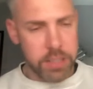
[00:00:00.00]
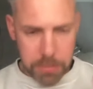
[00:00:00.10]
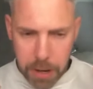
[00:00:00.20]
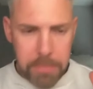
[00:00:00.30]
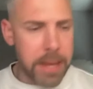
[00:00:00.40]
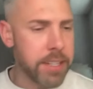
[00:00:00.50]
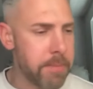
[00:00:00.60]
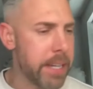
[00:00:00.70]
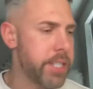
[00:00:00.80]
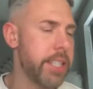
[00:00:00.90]
So my man of the
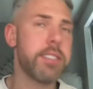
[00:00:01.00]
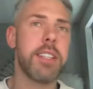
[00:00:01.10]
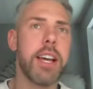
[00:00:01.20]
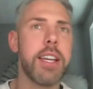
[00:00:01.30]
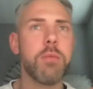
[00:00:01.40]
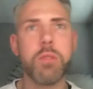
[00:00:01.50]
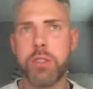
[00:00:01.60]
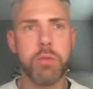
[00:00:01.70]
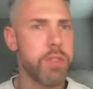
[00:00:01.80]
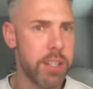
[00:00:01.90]
match yesterday was
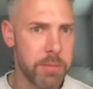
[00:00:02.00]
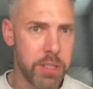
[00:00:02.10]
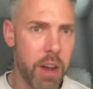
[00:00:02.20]
George Honeyman.